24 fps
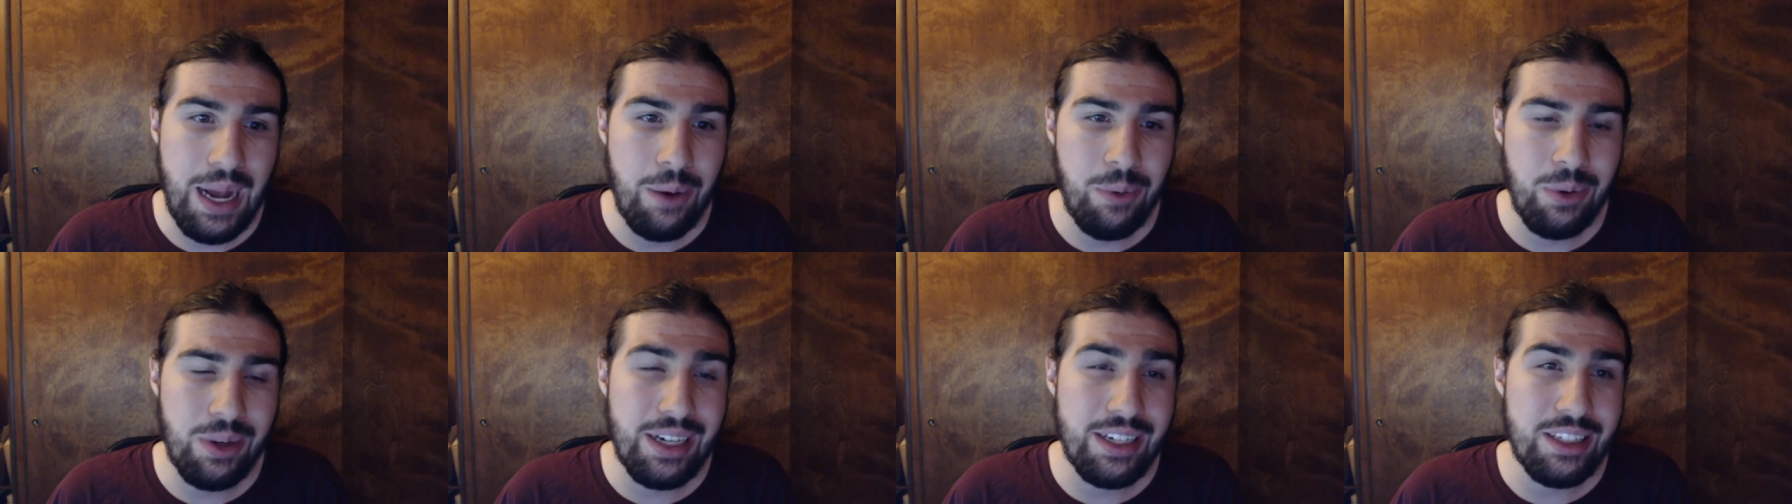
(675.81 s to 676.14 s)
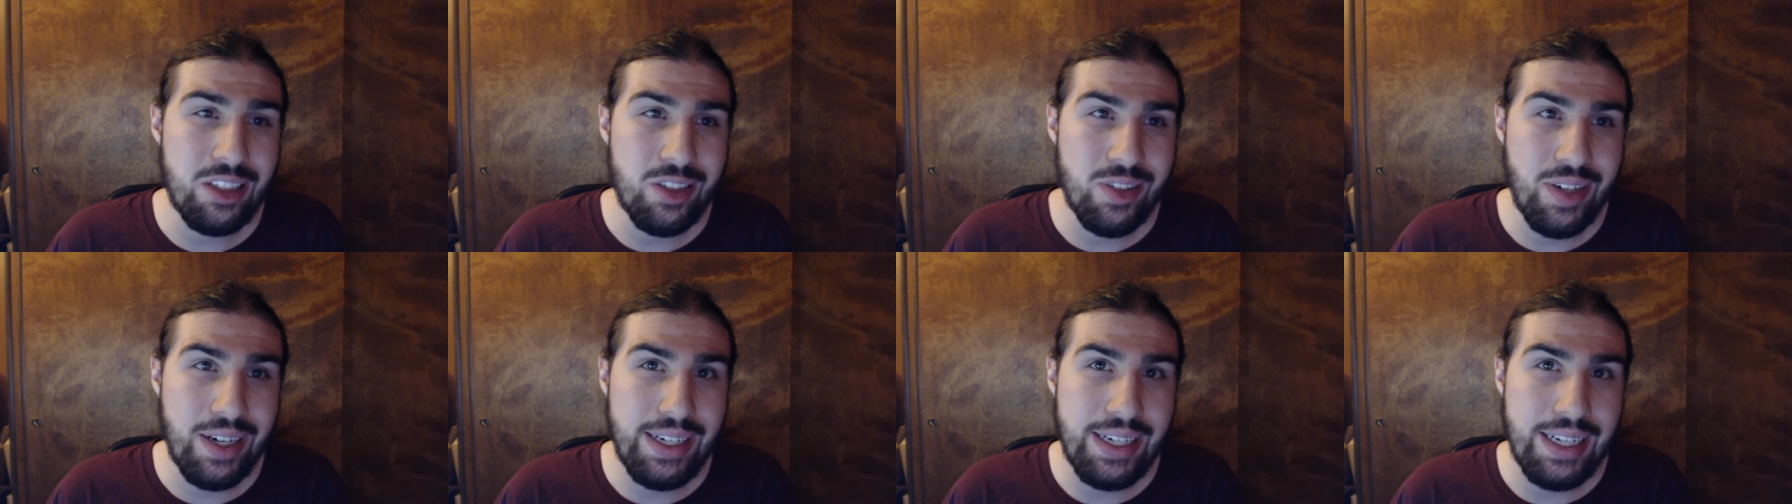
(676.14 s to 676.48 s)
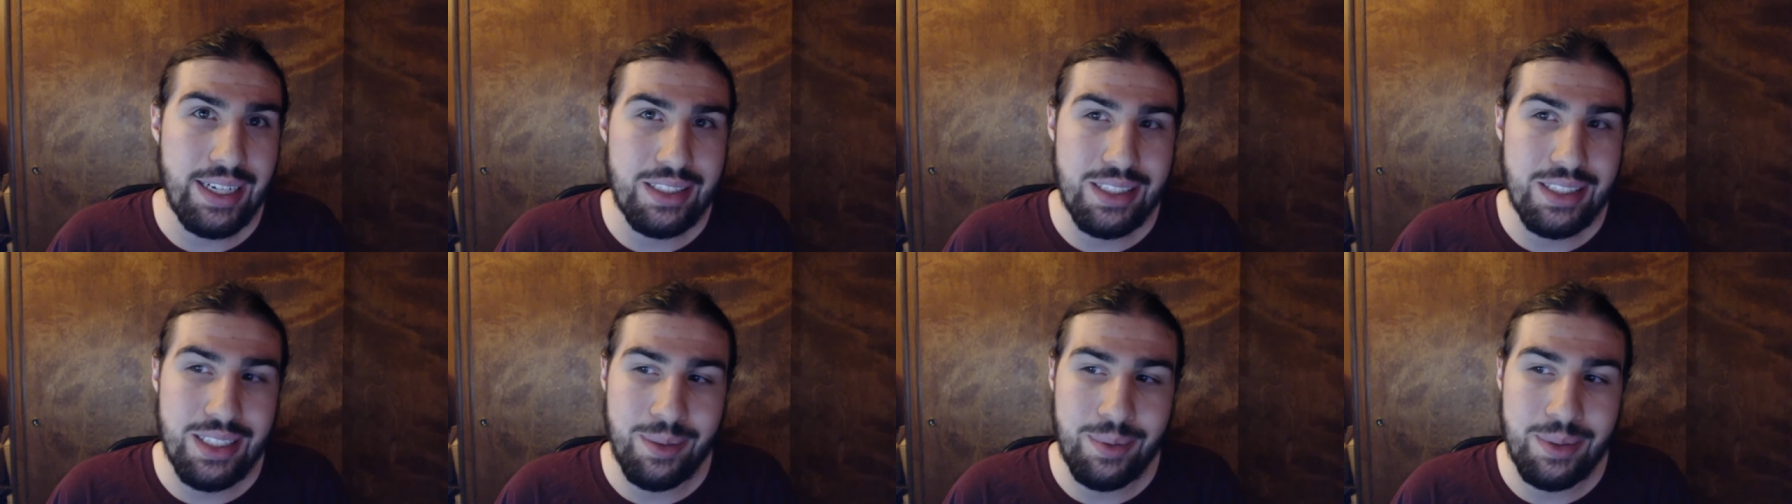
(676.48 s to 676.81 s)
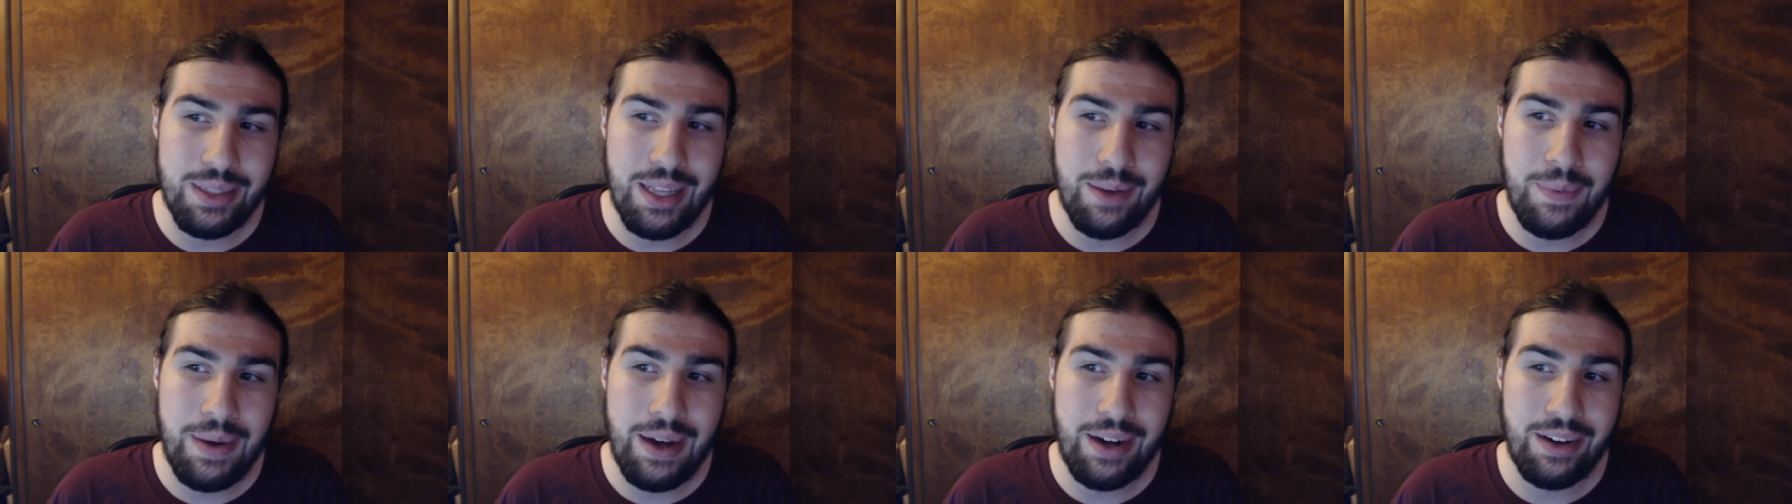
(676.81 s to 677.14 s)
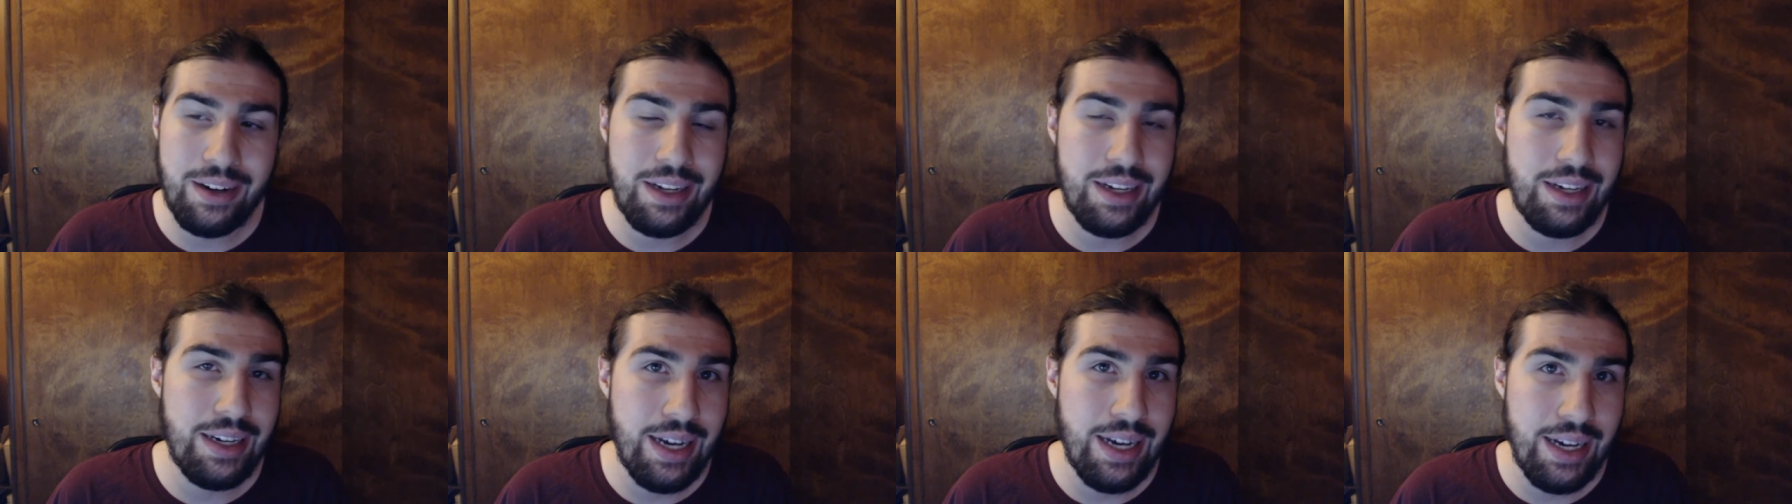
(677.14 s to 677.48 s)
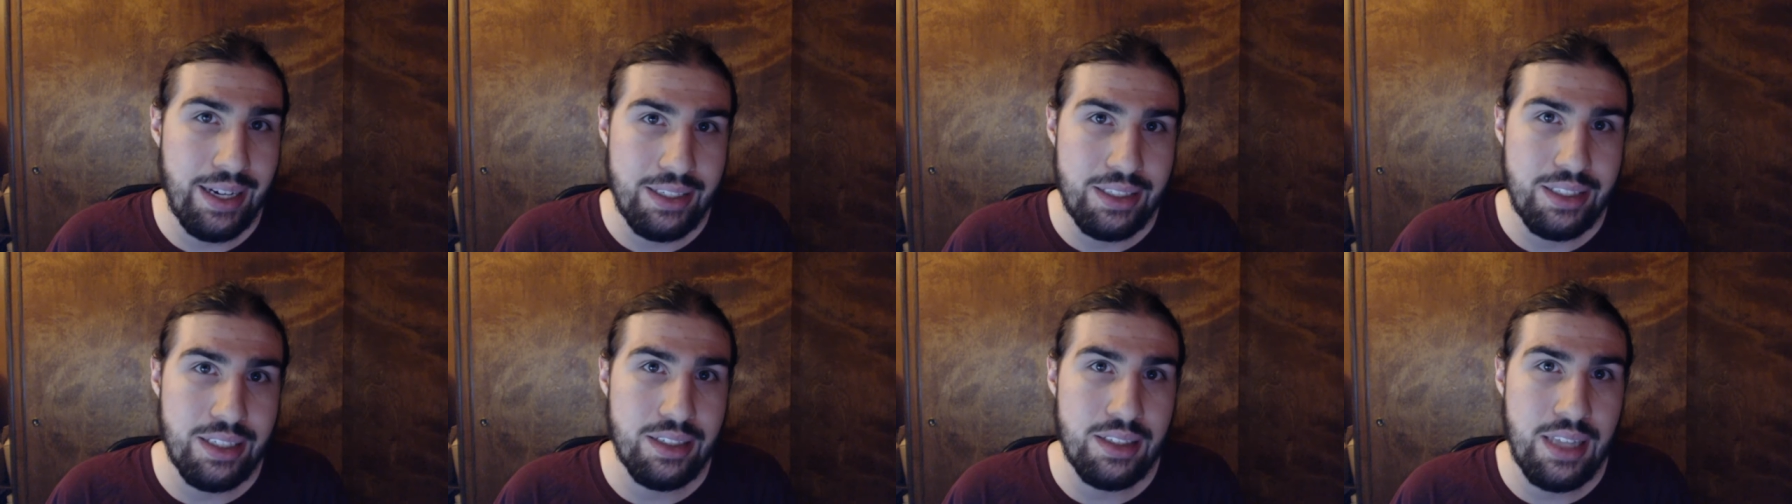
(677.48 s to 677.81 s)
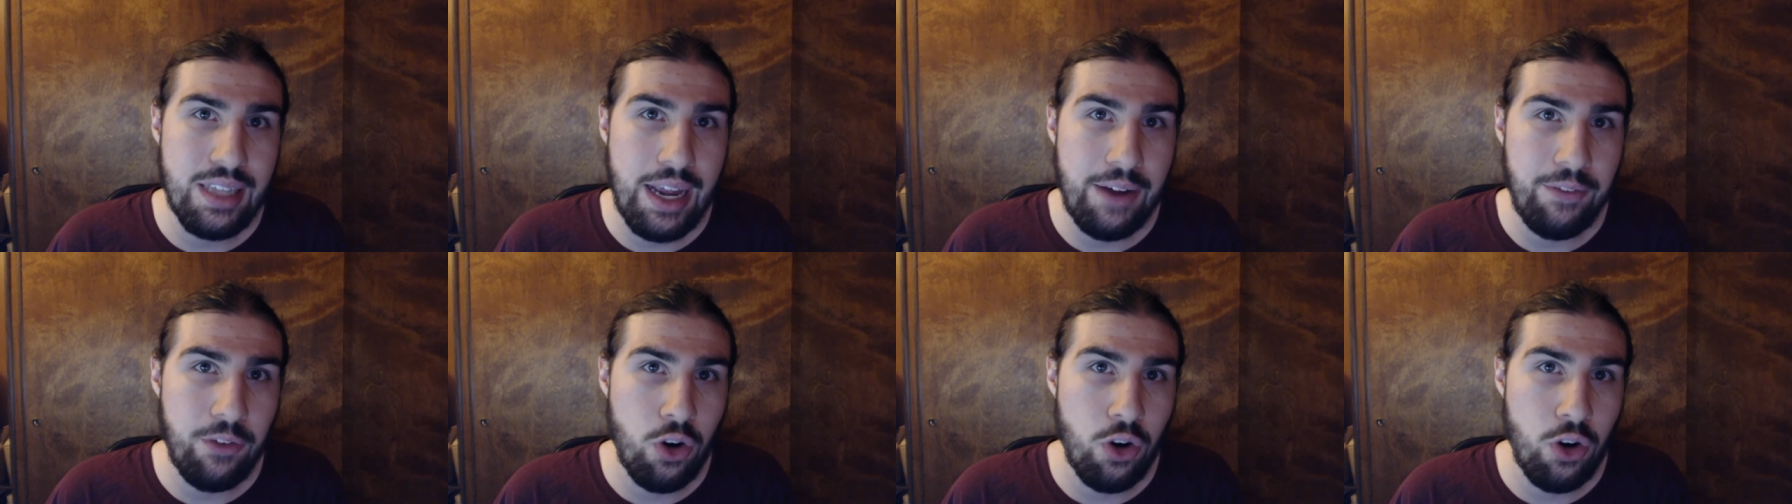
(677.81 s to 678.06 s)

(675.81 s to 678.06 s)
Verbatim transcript: I would like to try and get some of them out and not just have